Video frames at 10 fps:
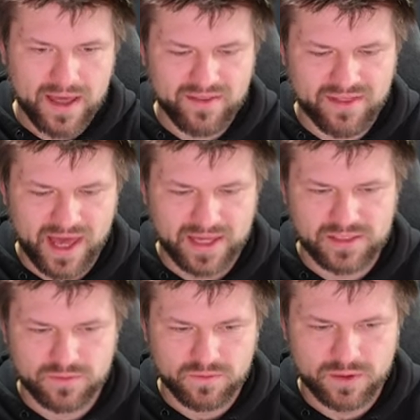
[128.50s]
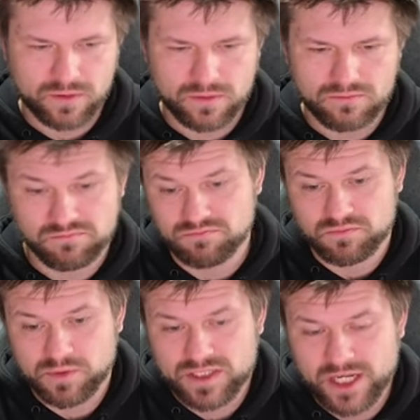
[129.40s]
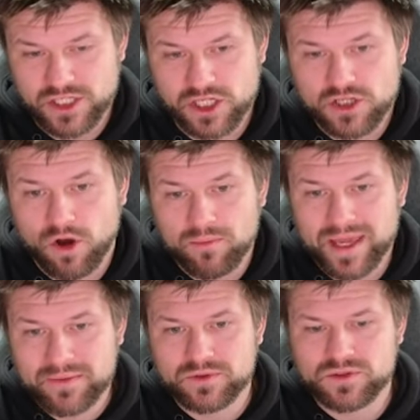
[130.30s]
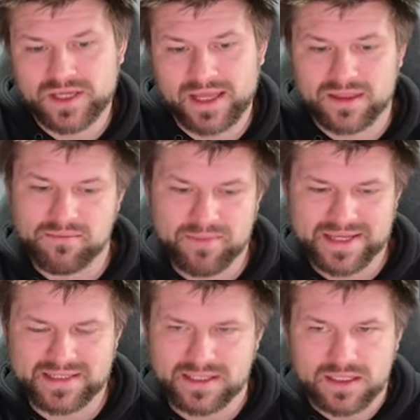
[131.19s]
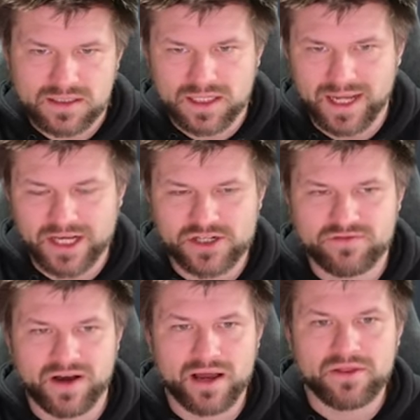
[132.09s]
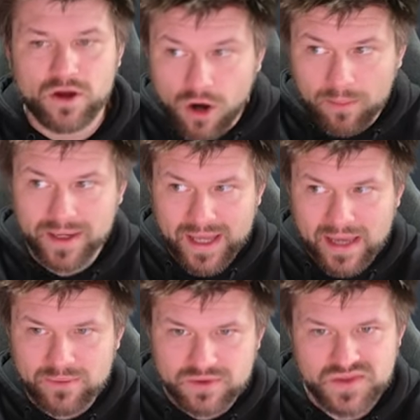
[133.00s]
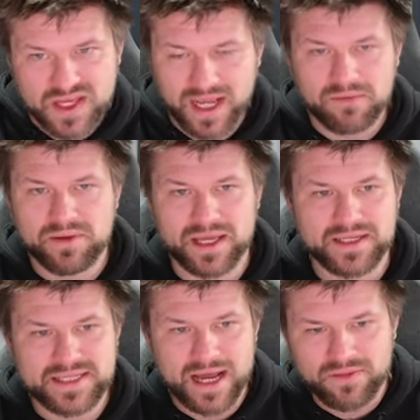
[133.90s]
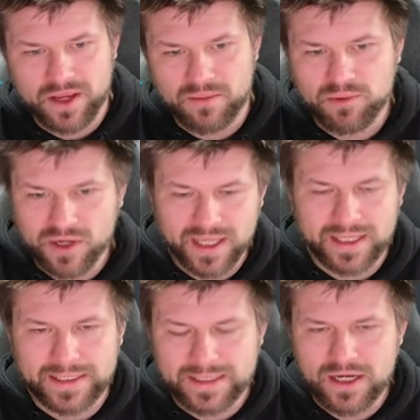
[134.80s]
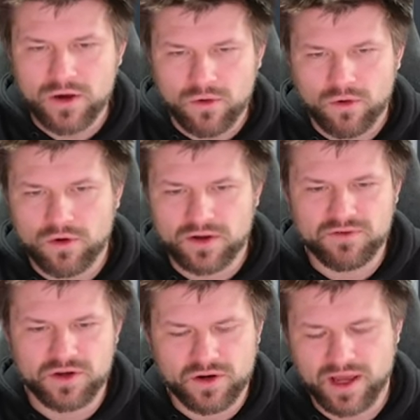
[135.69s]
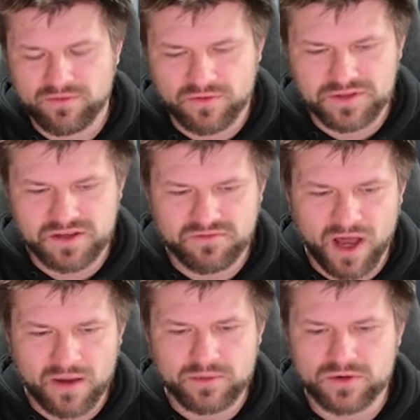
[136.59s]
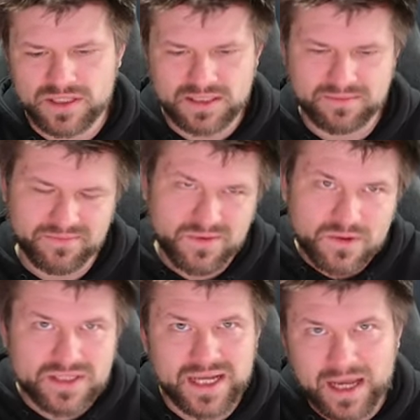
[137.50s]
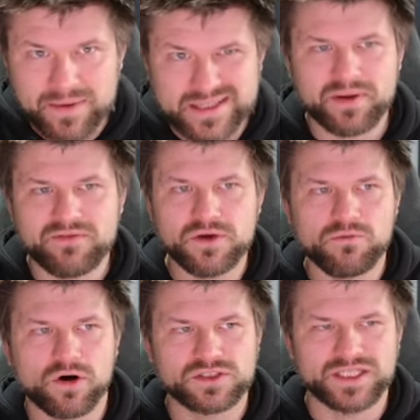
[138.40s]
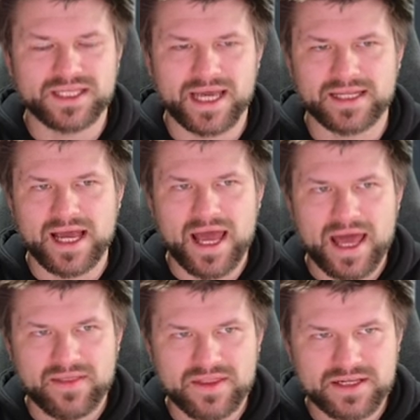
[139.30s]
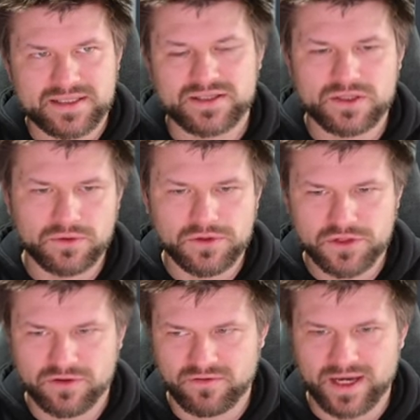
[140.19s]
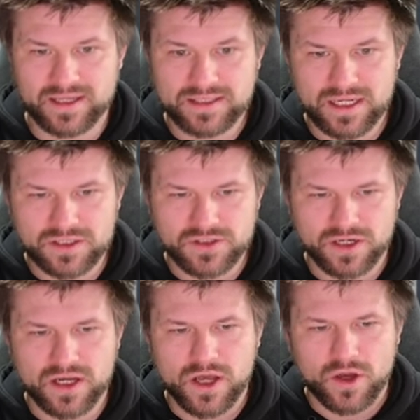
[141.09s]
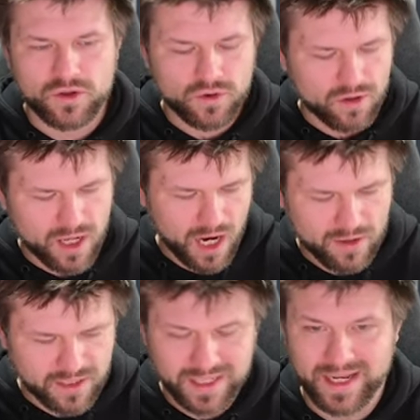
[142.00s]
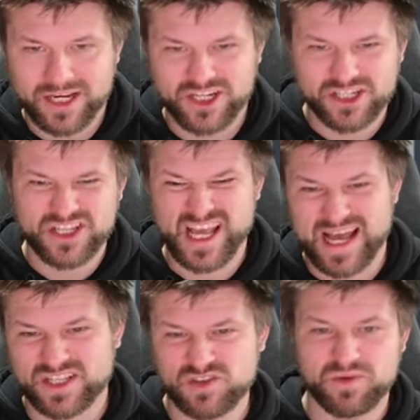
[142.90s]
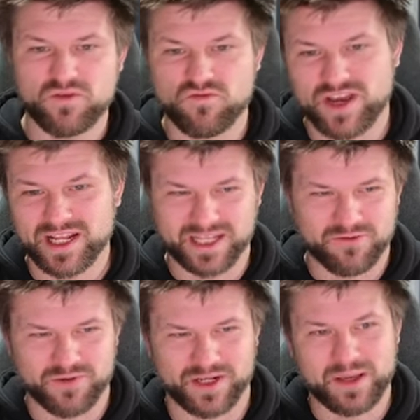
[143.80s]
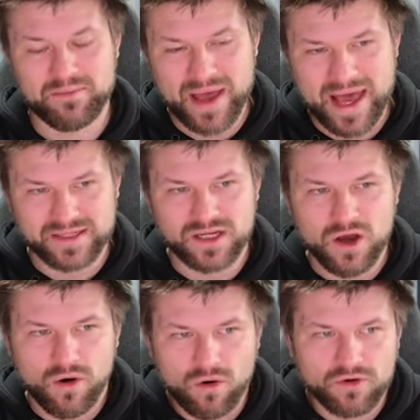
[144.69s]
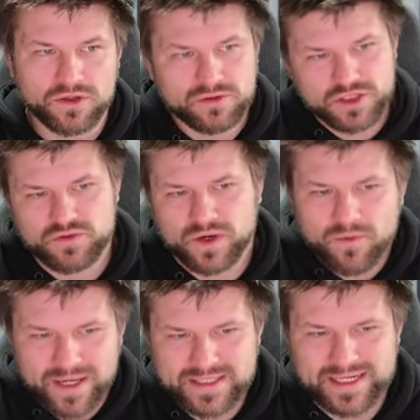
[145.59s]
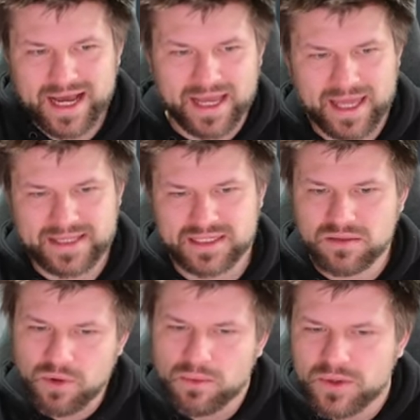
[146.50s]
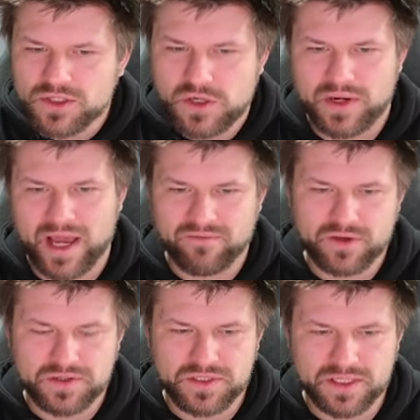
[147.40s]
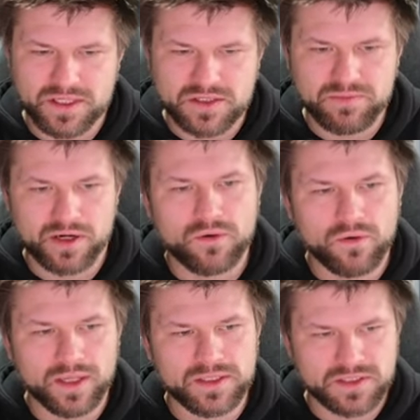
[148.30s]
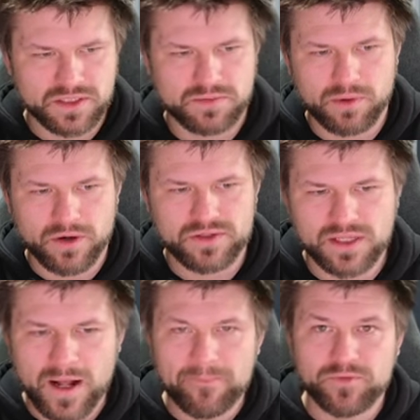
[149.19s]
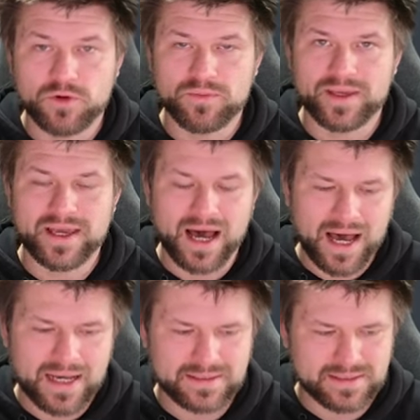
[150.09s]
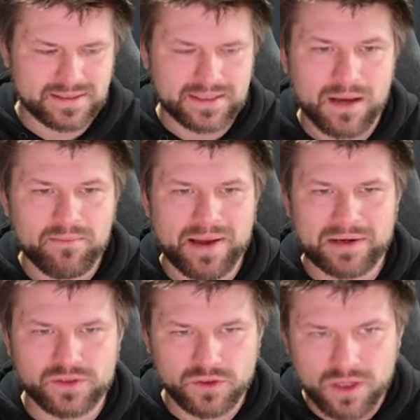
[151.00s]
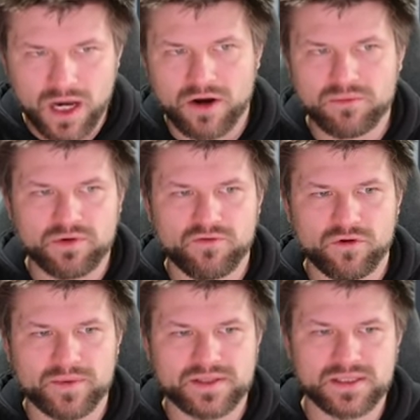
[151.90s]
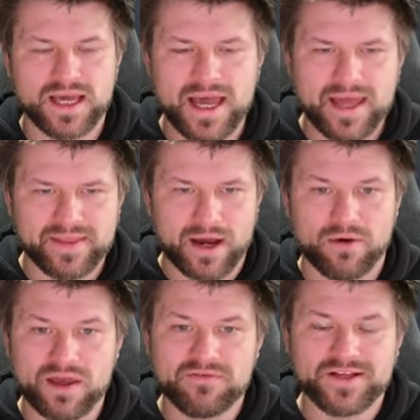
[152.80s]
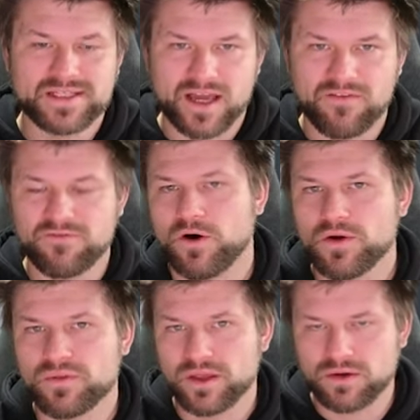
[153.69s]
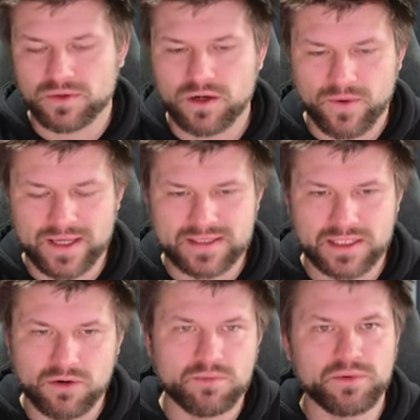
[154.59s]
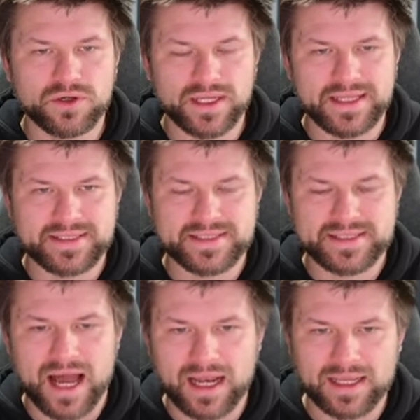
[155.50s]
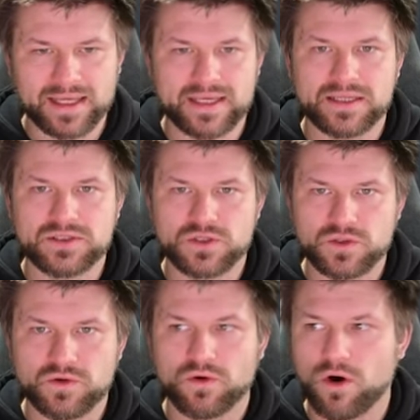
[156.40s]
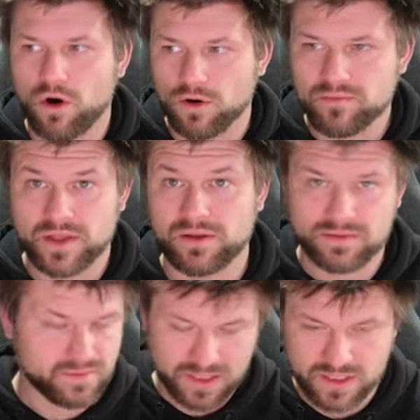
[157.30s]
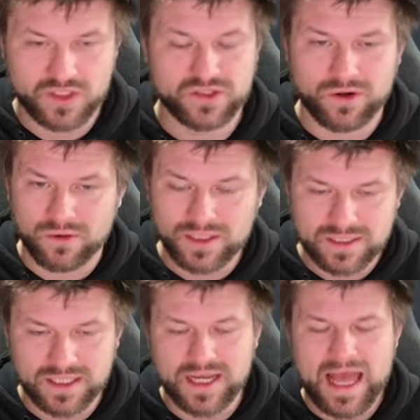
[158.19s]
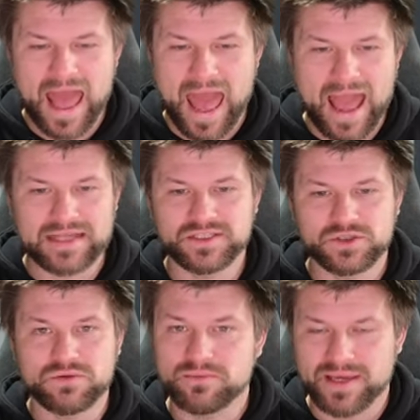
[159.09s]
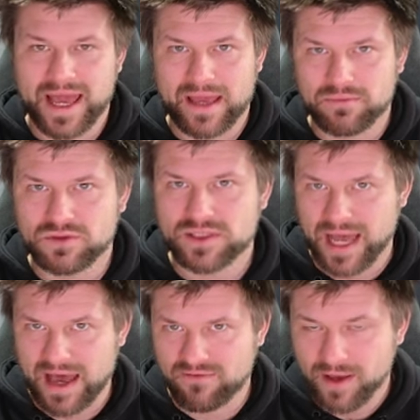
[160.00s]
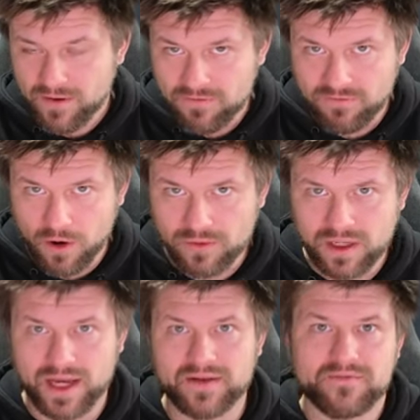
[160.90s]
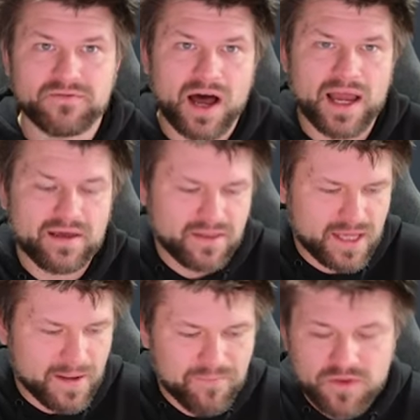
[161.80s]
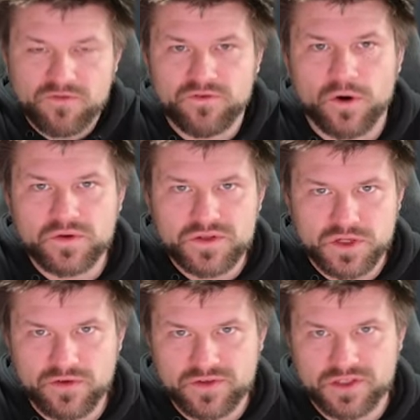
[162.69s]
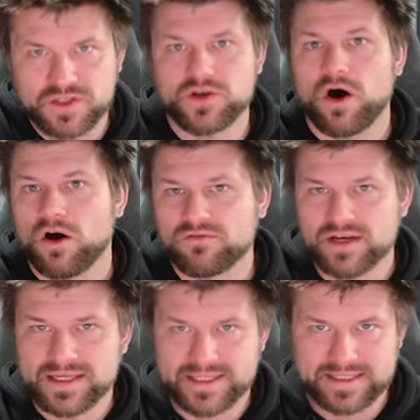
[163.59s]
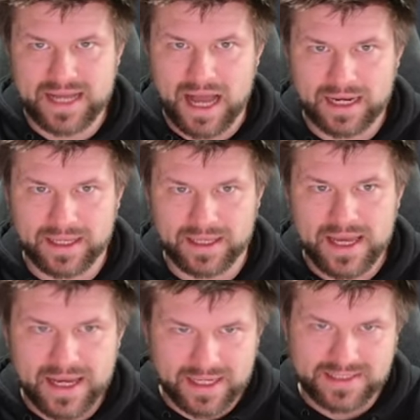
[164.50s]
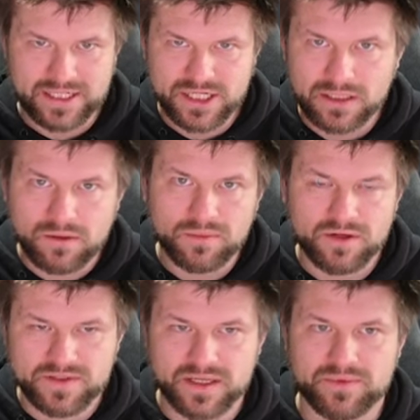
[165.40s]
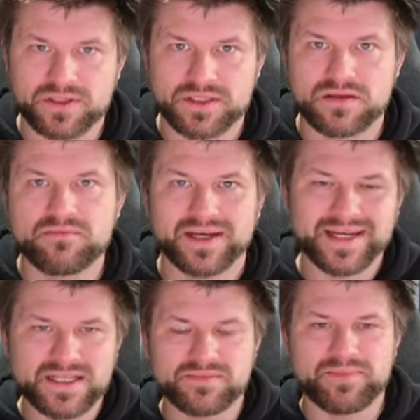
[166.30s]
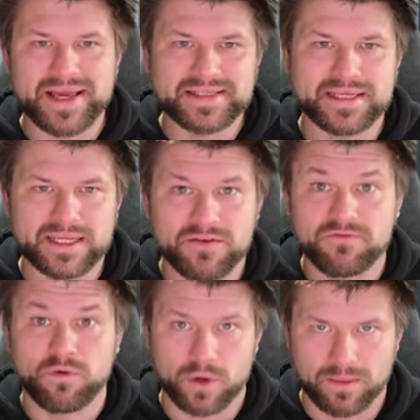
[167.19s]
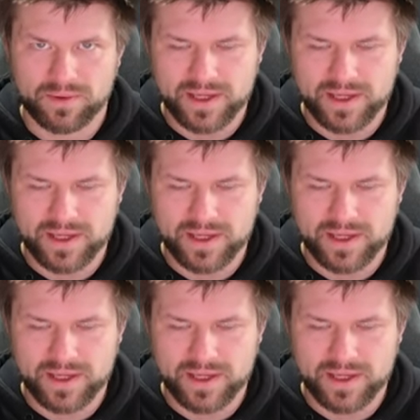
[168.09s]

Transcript: that will potentially not be able to get the best connection via the copper cables that N B N is out there putting it in, or if you don't have obviously fiber or, or Sky Muster, if you want to get this solution via Telstra, your current connection just has to be really, really bad, or you just request it, I guess. At the moment, we don't have those details, but according to this post, you'll be asked about your current performance. Now, if it's a phone that you request, they'll put in Starlink into your home, they'll install it, and you'll be able to have a phone line via the phone services of Starlink. It is actually a little bit of a separate system, but it is basically VoIP.